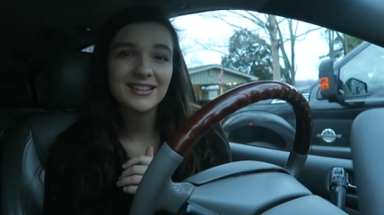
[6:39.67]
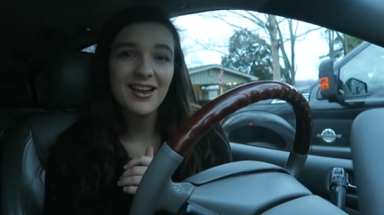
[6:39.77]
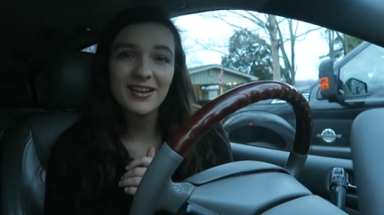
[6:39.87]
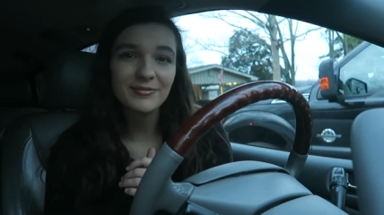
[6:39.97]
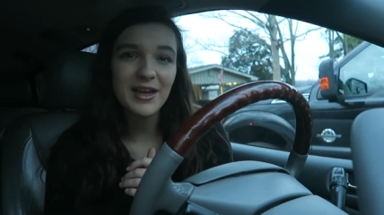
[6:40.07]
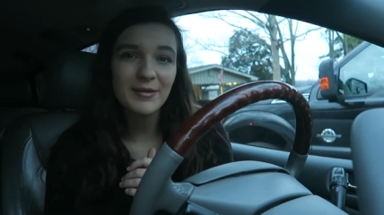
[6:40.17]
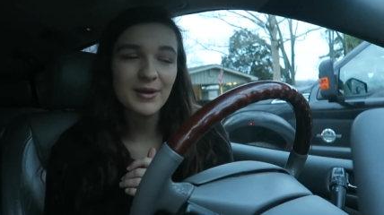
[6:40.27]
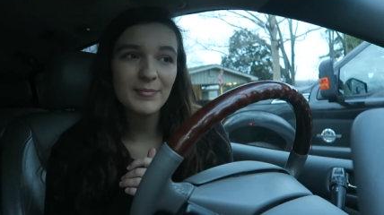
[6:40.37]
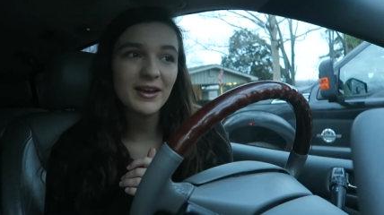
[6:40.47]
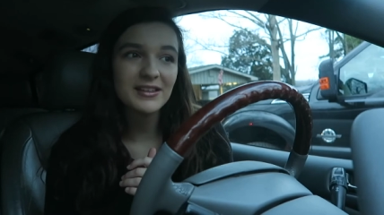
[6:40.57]
not at
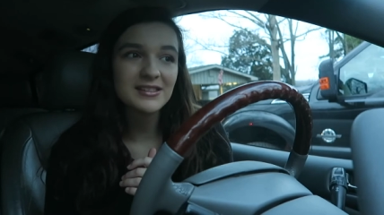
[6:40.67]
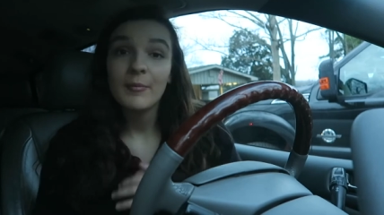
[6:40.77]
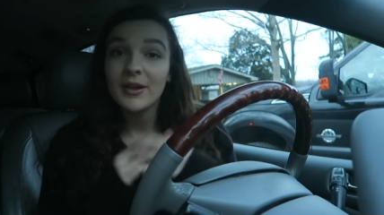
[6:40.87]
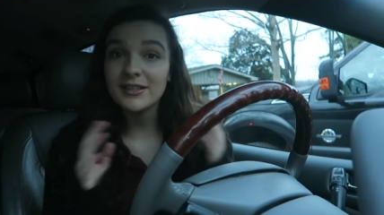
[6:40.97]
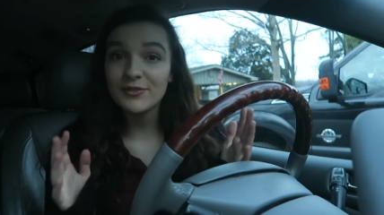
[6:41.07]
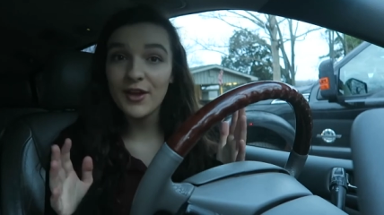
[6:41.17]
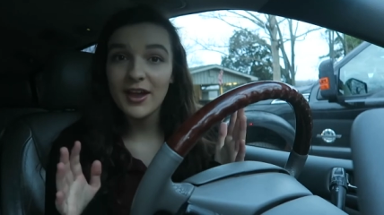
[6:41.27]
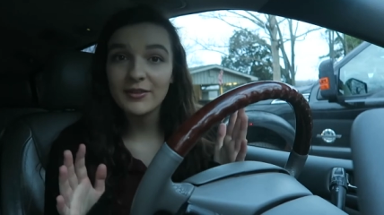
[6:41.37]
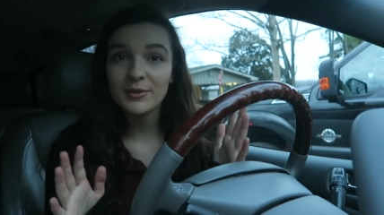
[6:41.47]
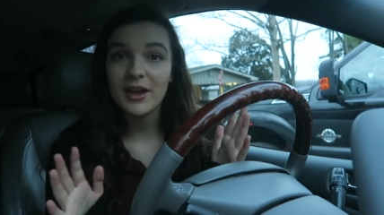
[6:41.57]
my best, but it's
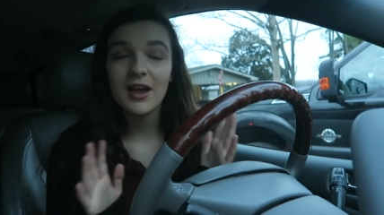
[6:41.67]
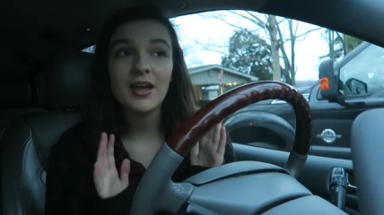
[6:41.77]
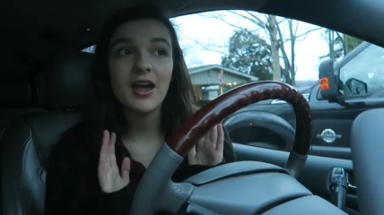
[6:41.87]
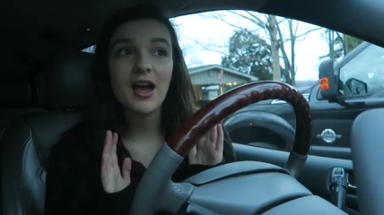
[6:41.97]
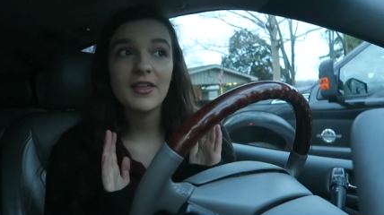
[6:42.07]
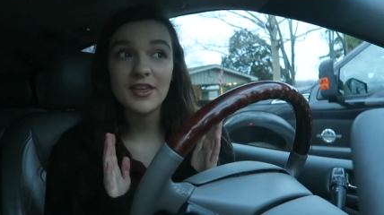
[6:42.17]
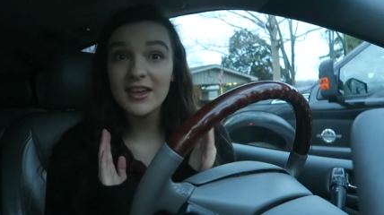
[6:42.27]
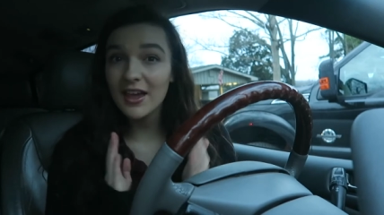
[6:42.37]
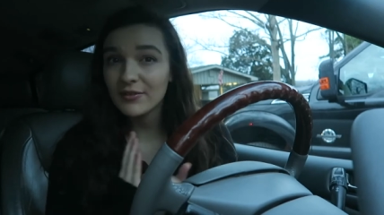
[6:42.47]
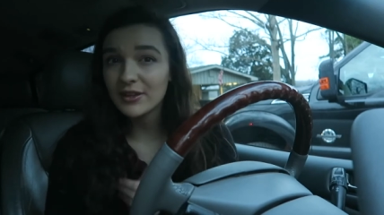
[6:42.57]
fine. We got, I
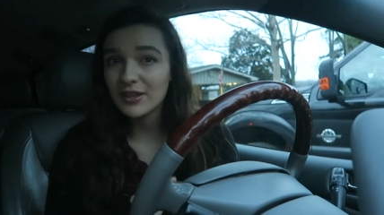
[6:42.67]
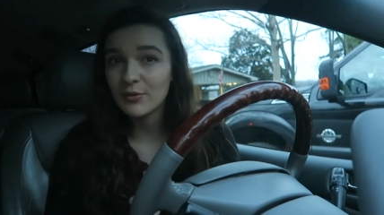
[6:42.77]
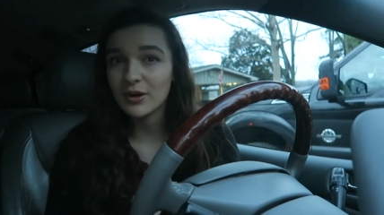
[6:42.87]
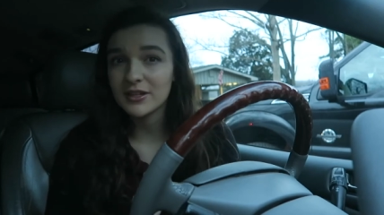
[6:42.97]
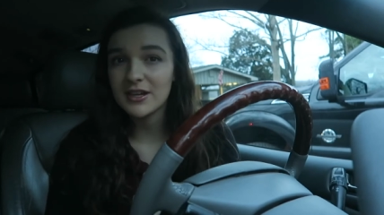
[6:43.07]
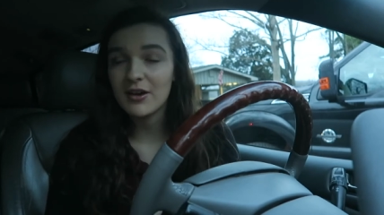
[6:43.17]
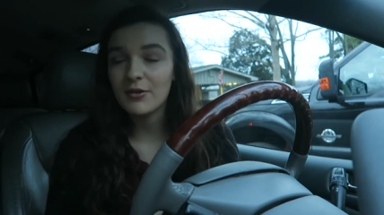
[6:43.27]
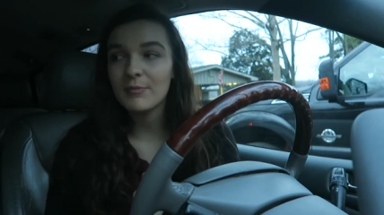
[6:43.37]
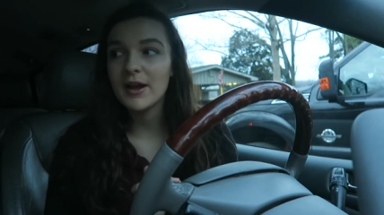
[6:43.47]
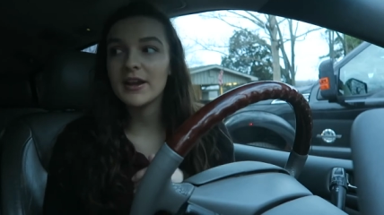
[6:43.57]
think everything worked
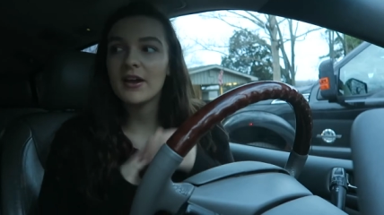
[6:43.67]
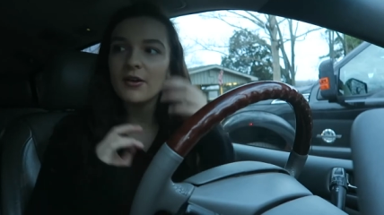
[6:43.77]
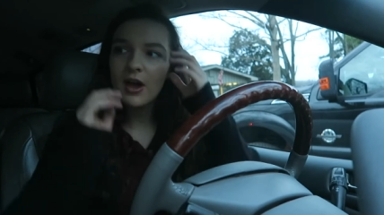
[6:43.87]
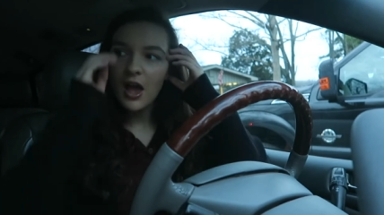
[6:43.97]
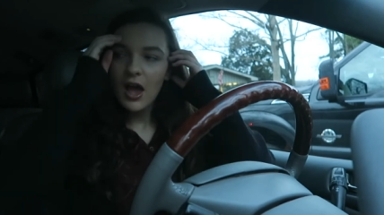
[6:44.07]
out by now.